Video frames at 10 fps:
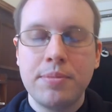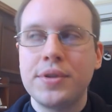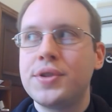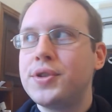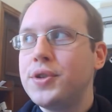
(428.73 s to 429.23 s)

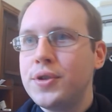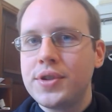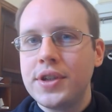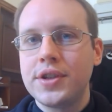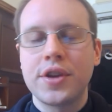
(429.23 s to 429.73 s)
but
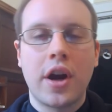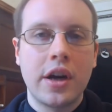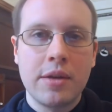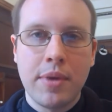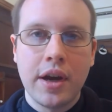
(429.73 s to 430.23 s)
Susie is
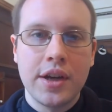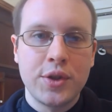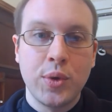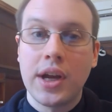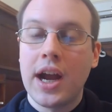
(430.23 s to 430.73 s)
already
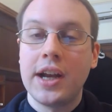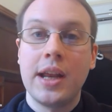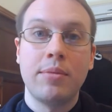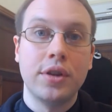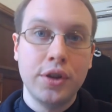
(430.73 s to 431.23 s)
married to a guy
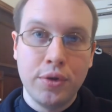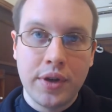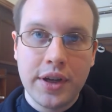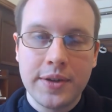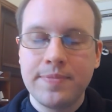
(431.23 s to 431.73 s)
named
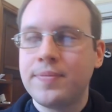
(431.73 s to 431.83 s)
Luke.